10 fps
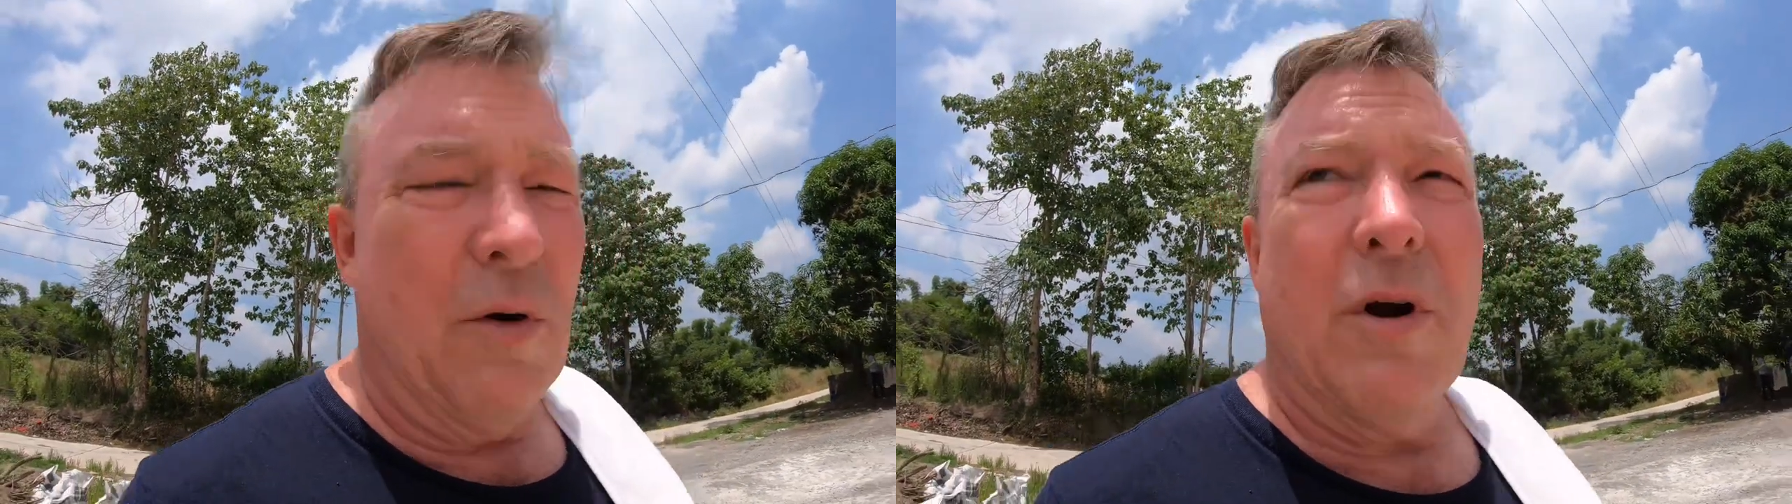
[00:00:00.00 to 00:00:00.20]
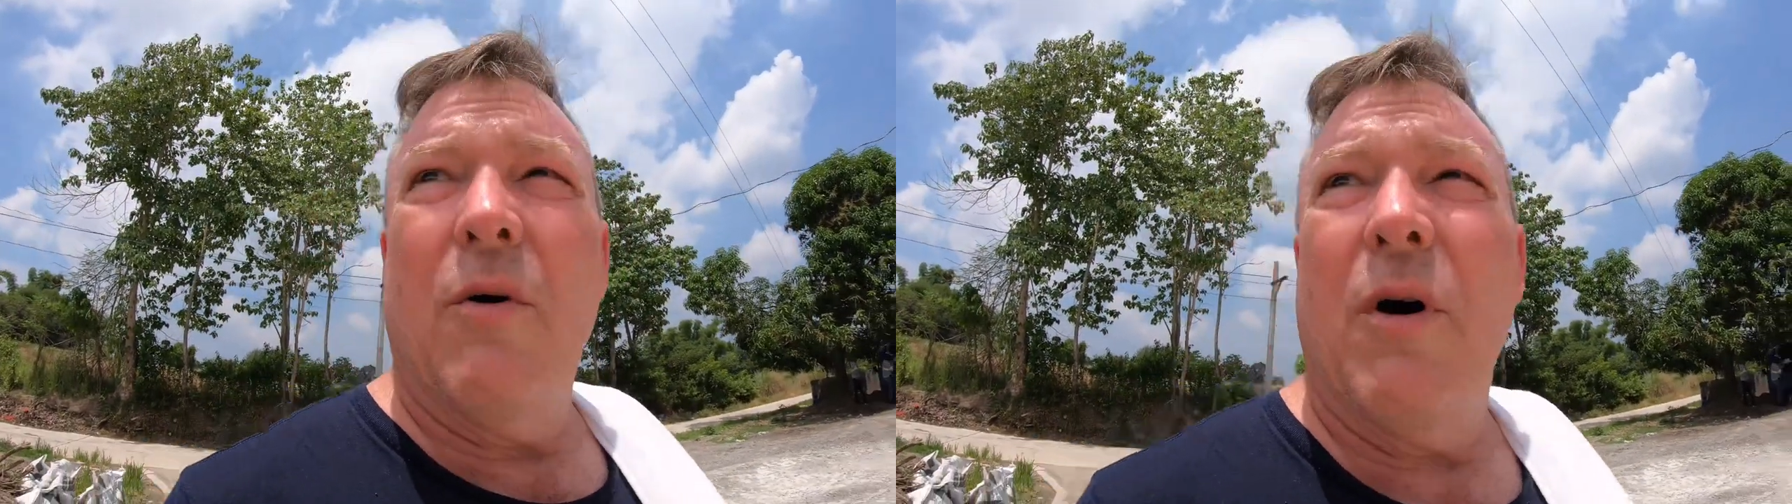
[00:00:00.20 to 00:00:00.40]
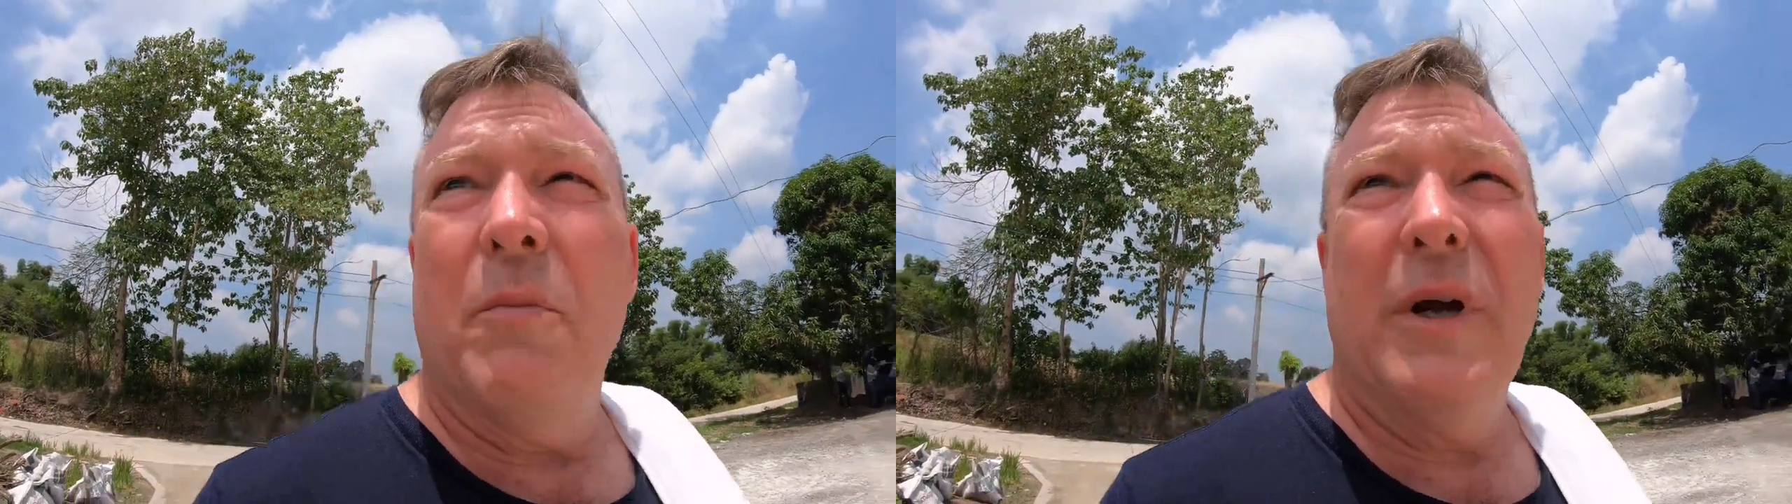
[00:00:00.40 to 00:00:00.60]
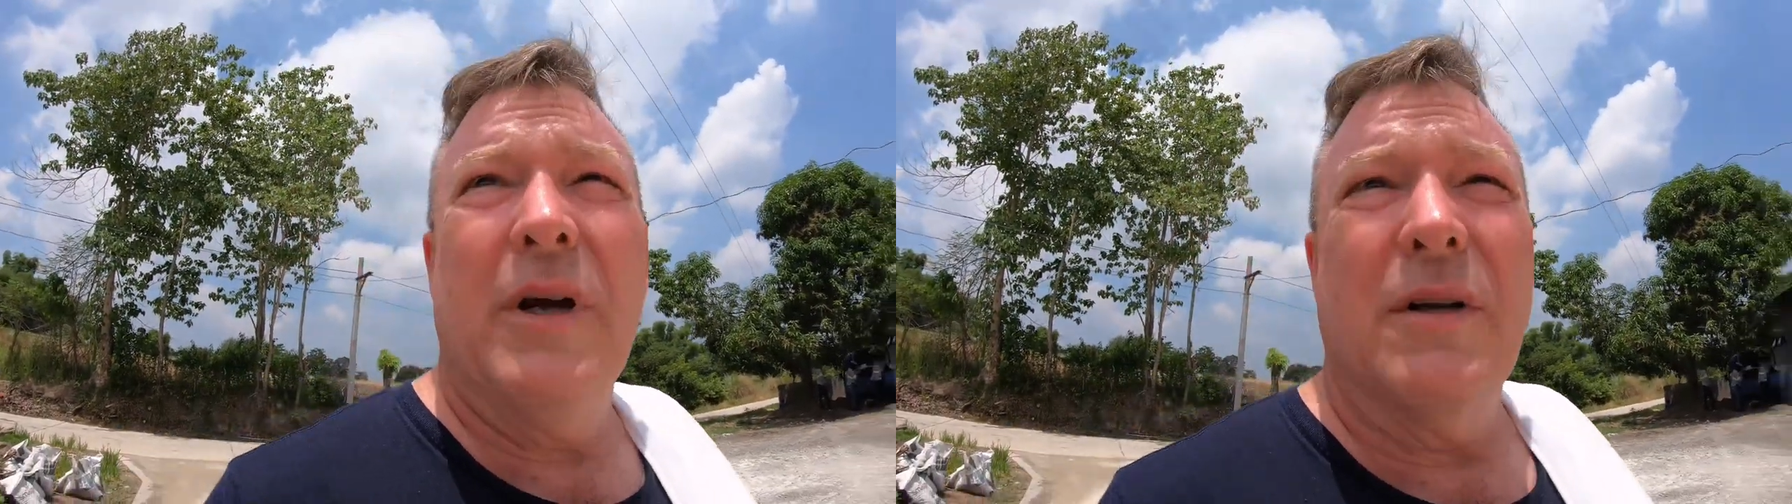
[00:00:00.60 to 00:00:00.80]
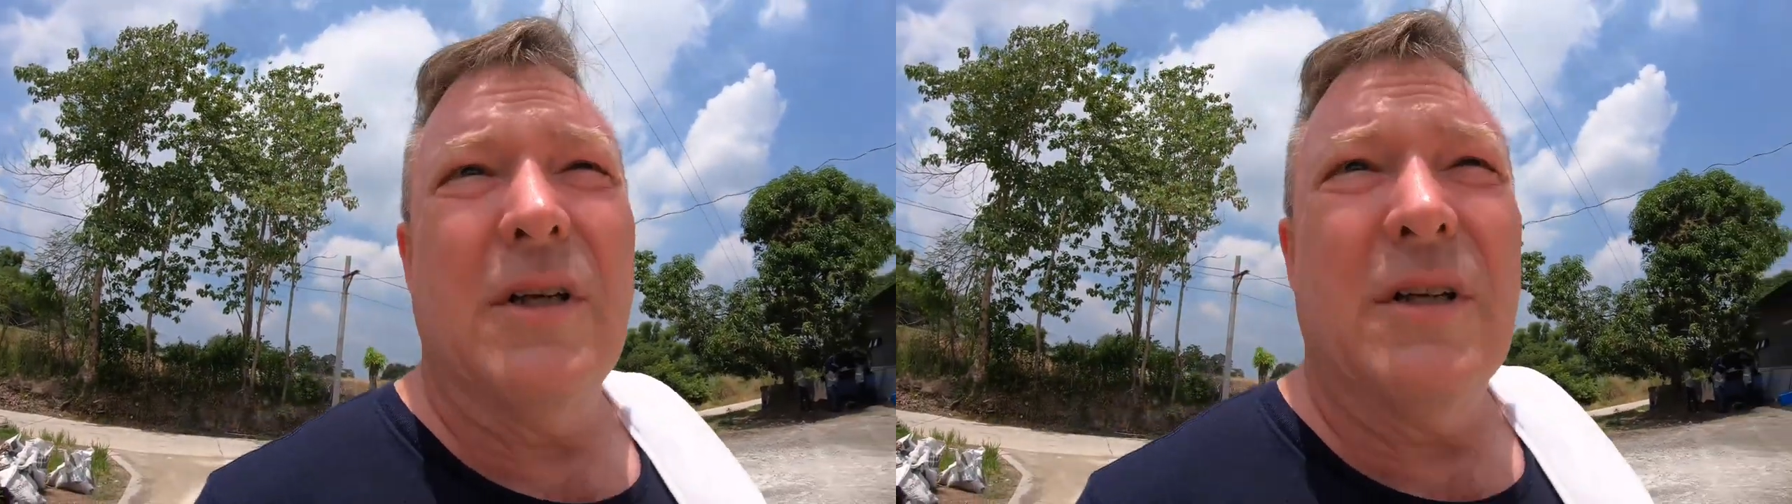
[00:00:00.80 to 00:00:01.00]
go on
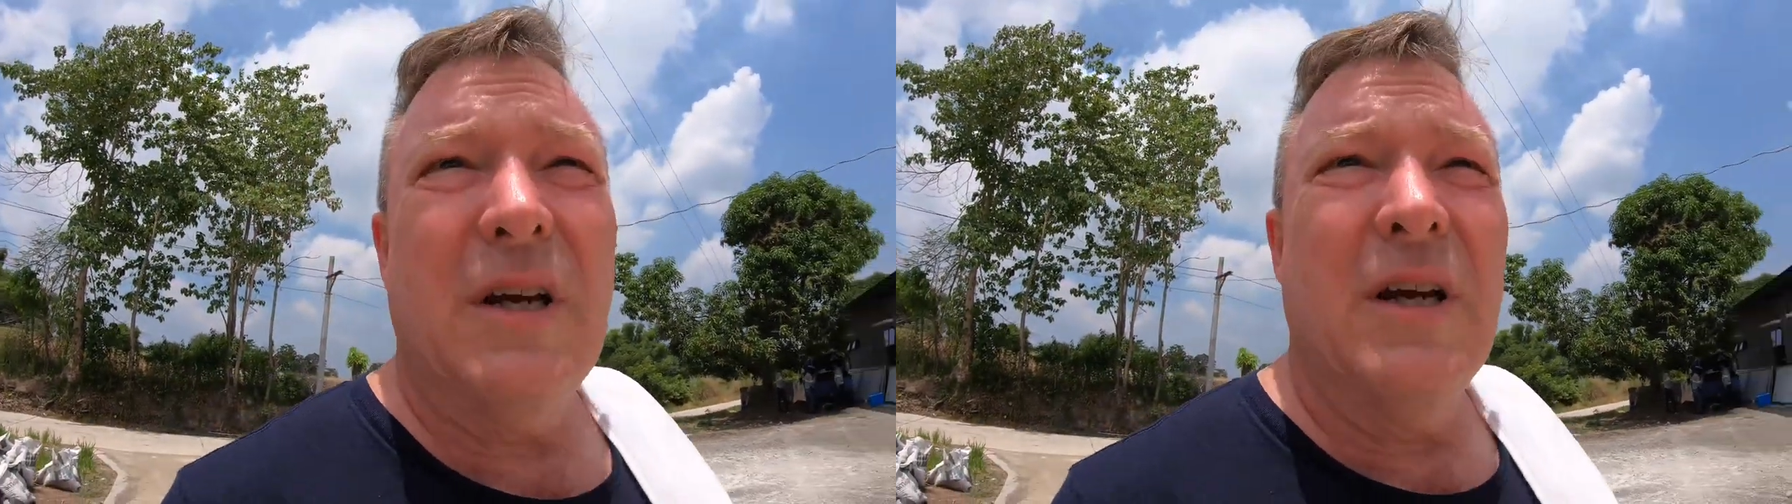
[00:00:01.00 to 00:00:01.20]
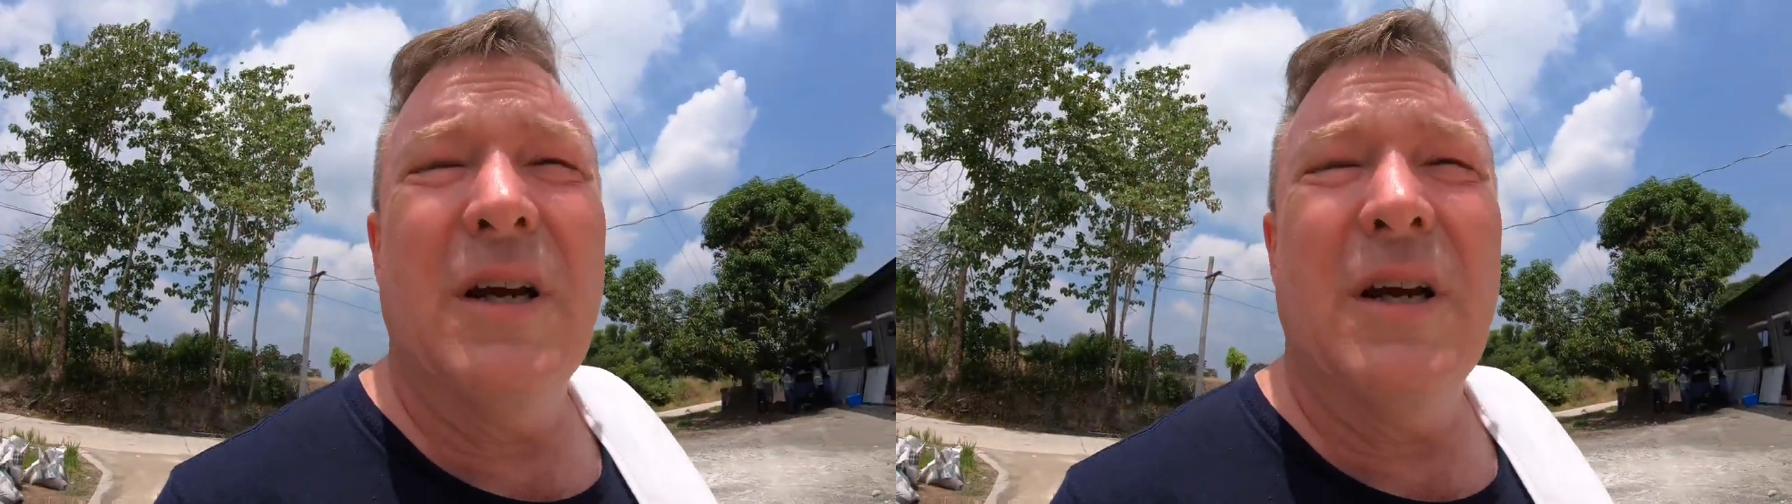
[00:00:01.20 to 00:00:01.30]
PLDT.